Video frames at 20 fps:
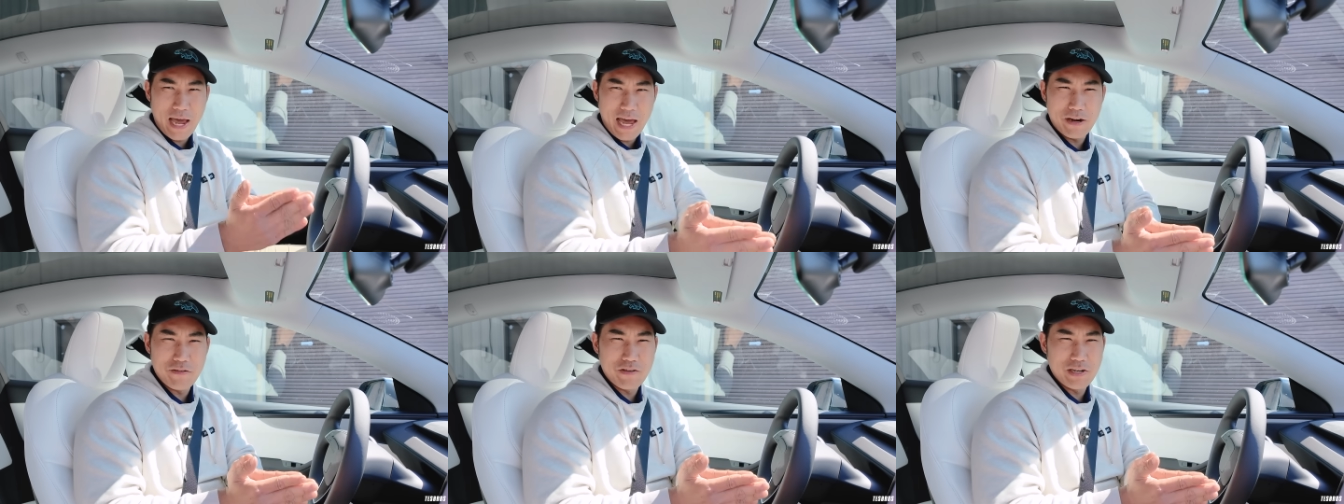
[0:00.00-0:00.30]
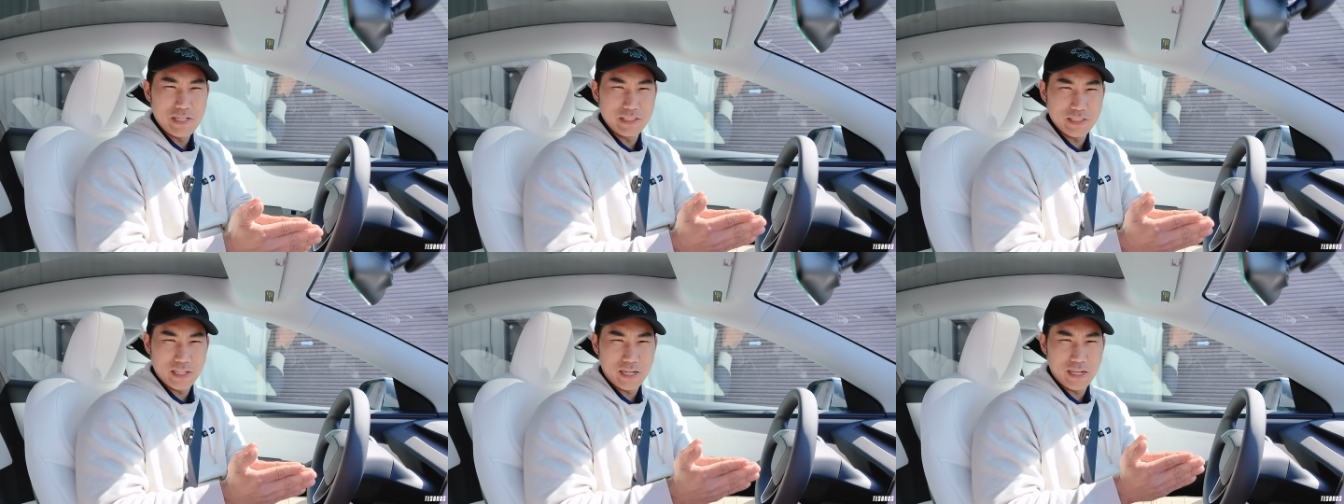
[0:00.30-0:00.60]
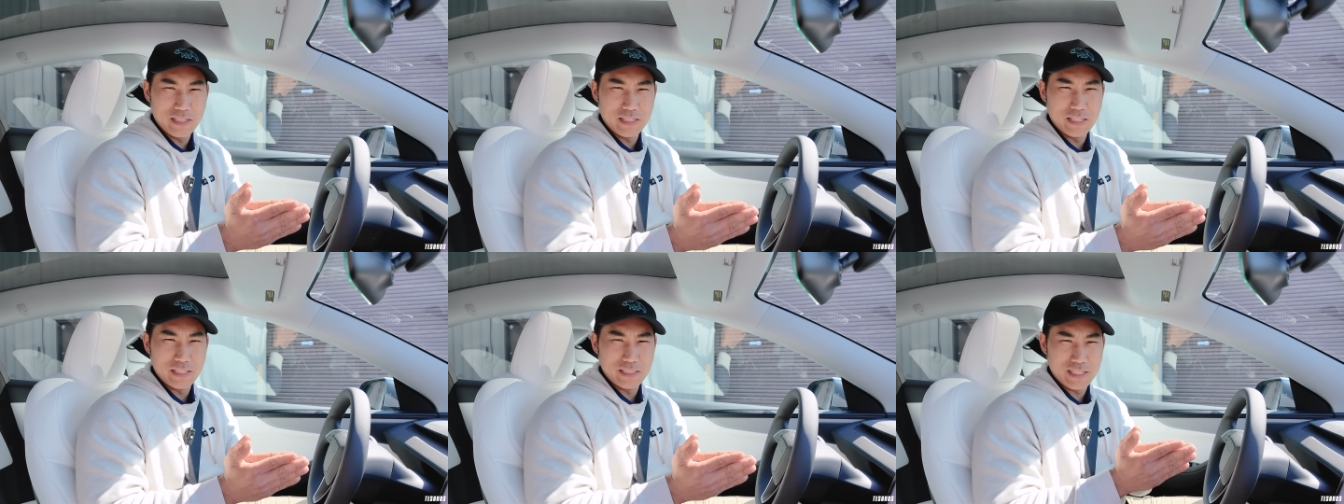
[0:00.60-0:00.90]
batteries
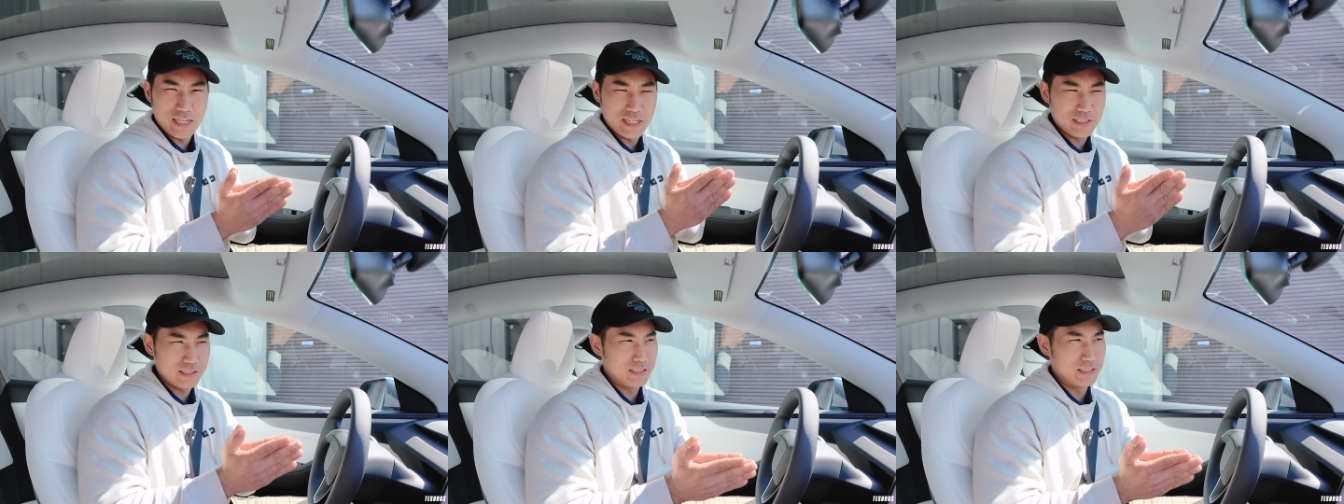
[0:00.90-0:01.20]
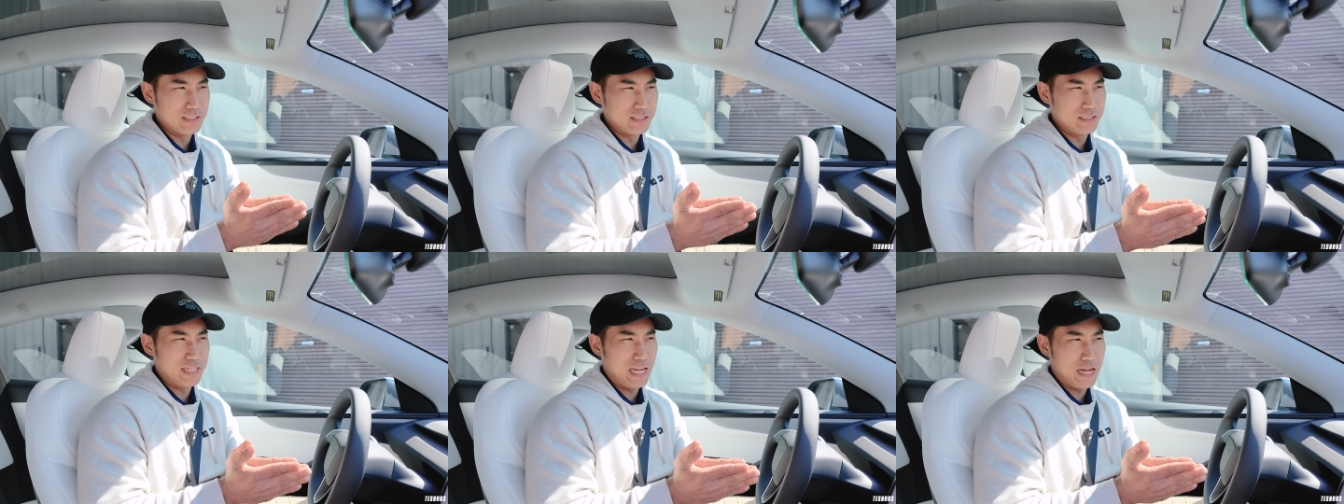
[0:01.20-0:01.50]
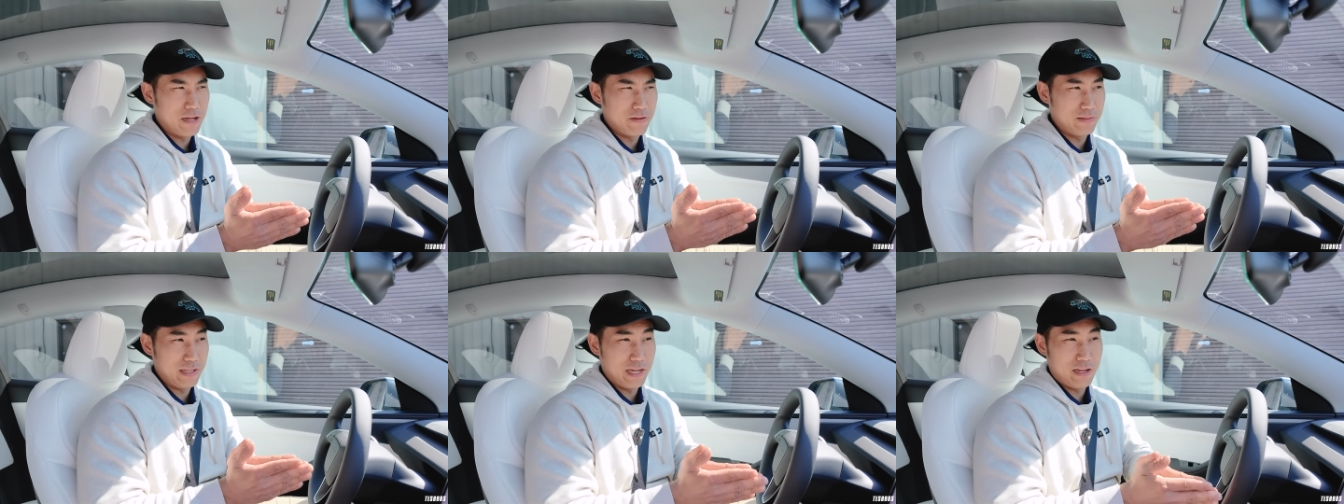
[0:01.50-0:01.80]
on the Teslas.
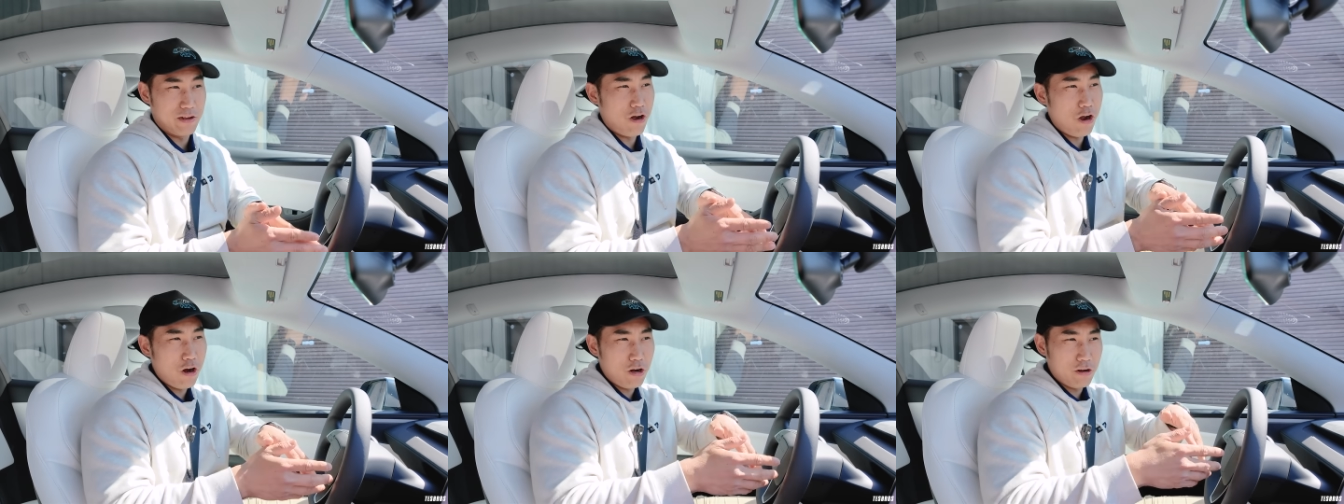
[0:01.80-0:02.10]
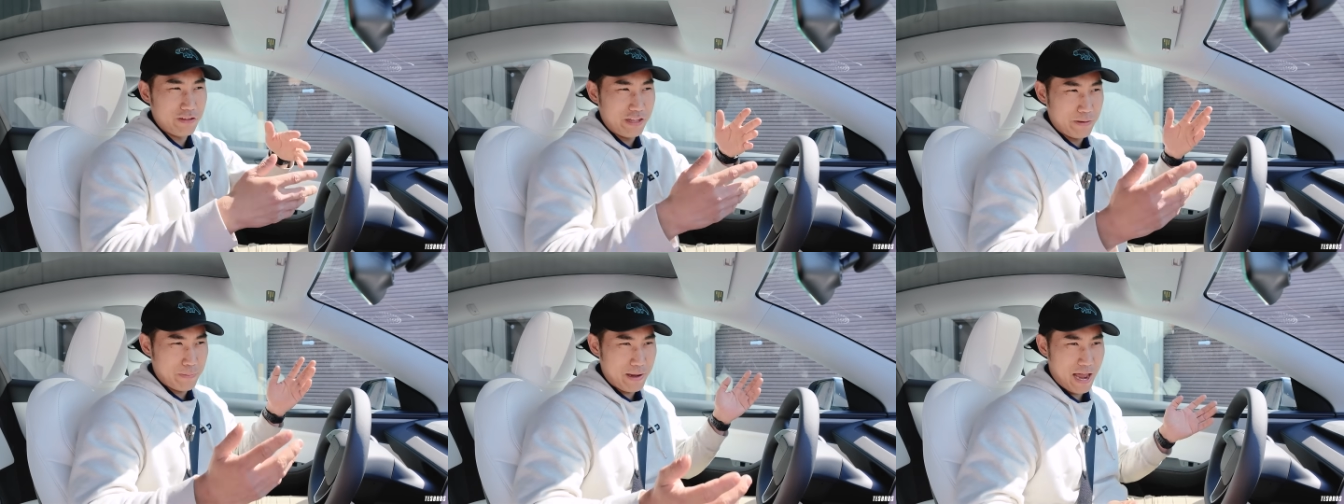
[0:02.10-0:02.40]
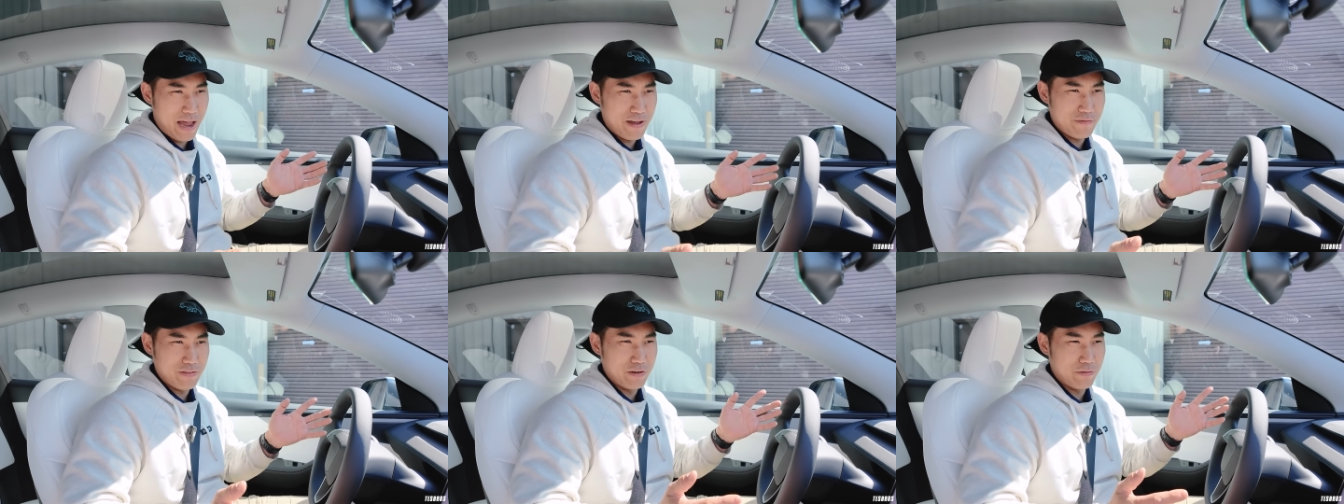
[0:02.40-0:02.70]
Now, now all of them
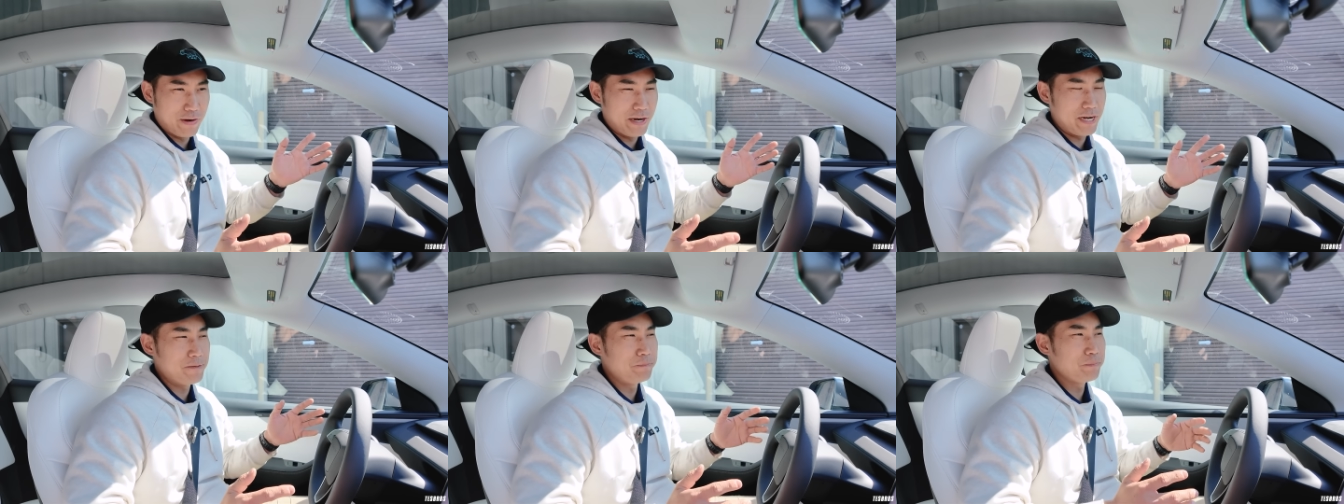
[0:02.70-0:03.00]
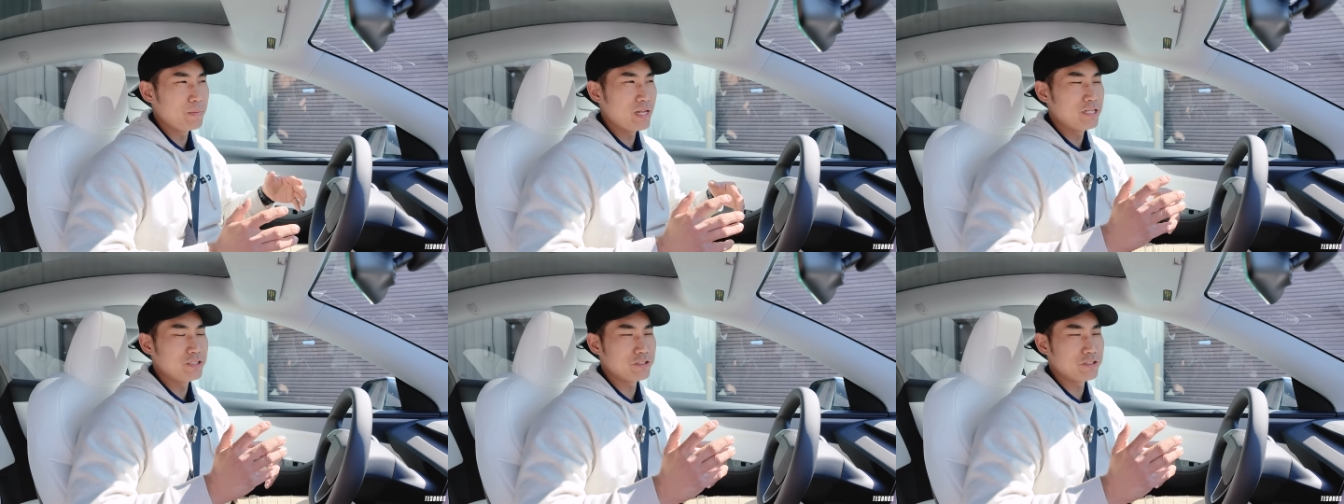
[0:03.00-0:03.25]
have it, right?